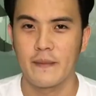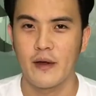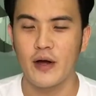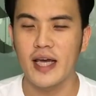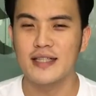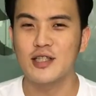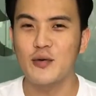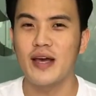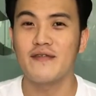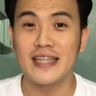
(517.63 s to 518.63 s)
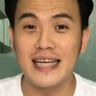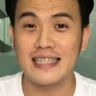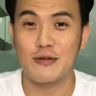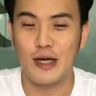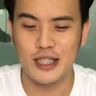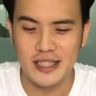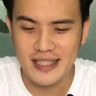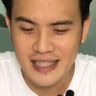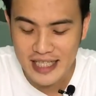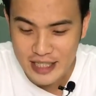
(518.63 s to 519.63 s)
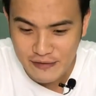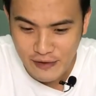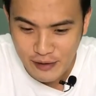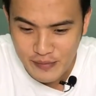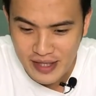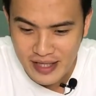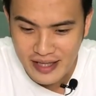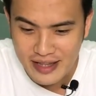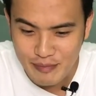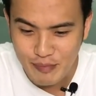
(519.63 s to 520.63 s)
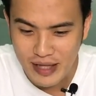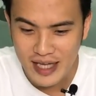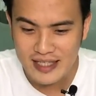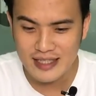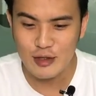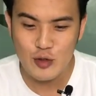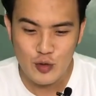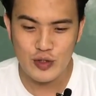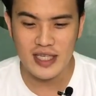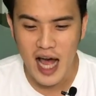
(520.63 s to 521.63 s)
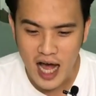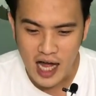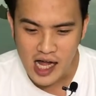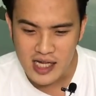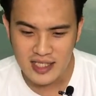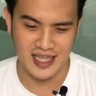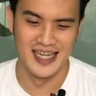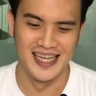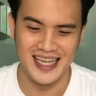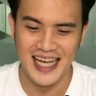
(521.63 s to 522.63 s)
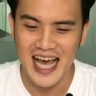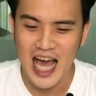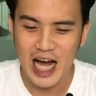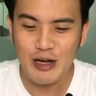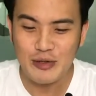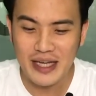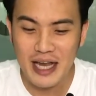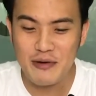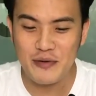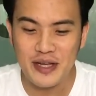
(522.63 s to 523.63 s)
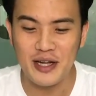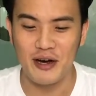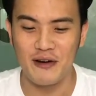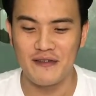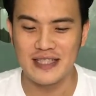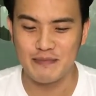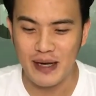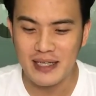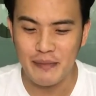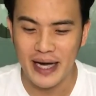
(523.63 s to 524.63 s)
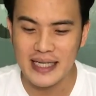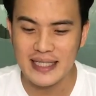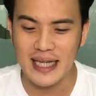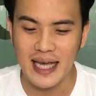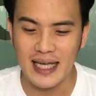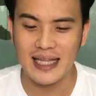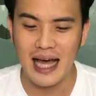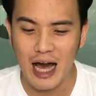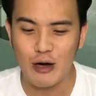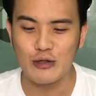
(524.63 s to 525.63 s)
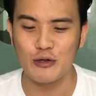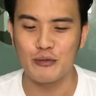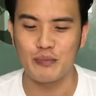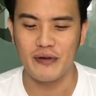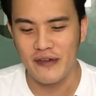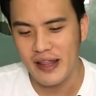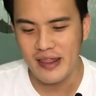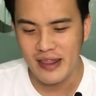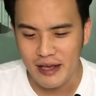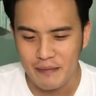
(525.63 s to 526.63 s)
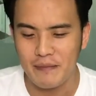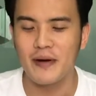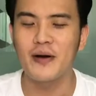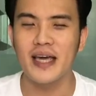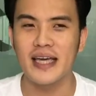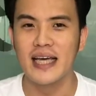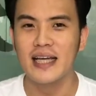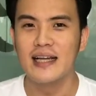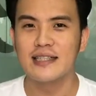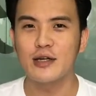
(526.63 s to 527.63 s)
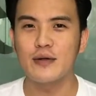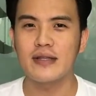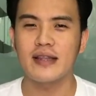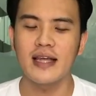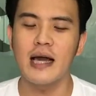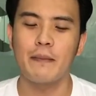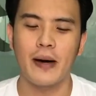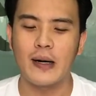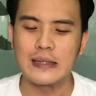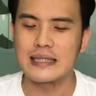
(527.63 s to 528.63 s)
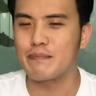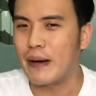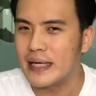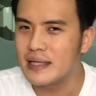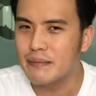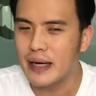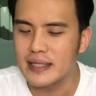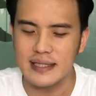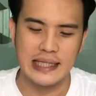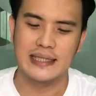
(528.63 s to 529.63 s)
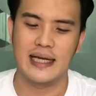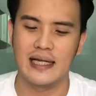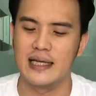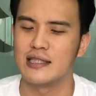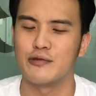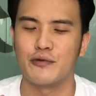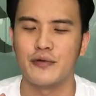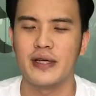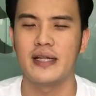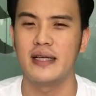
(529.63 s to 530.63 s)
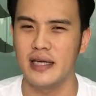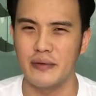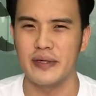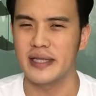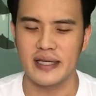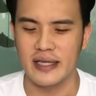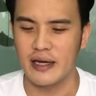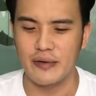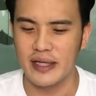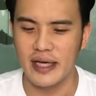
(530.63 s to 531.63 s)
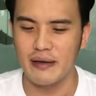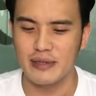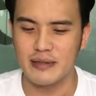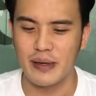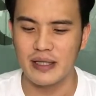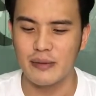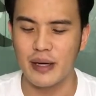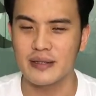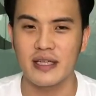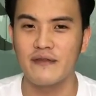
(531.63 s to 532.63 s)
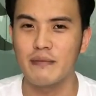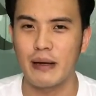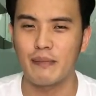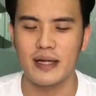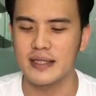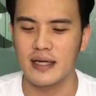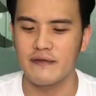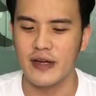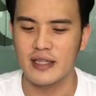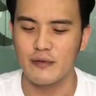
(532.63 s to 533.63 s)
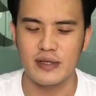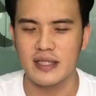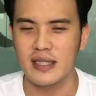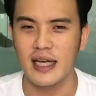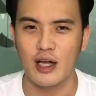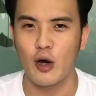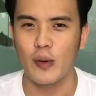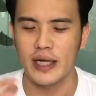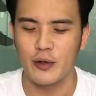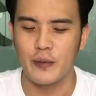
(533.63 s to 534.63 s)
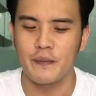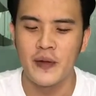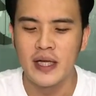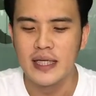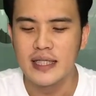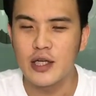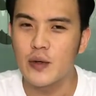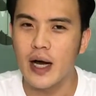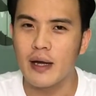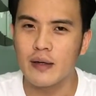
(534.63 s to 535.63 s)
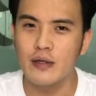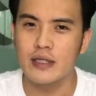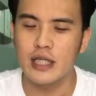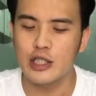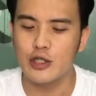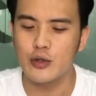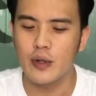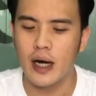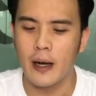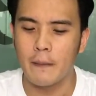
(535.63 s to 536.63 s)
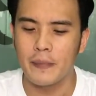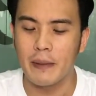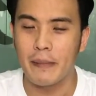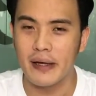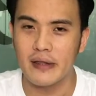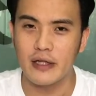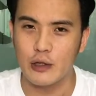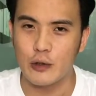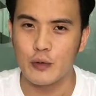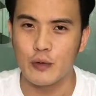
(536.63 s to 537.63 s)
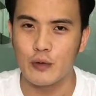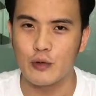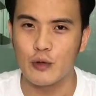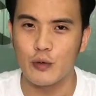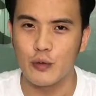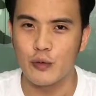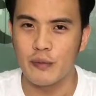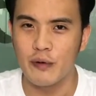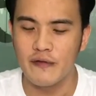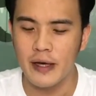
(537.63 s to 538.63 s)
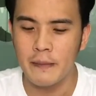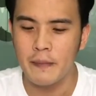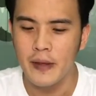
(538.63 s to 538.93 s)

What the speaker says: Okay, so we have a next question. It's from the plants ooze us. How to get rid of spider mites and how to prevent them. Okay, so the thing about spider mites is that it's really irritating. I really hate spider mites. Even my plants are affected. Recently I got one at home. So I'm going to teach you the method to remove them.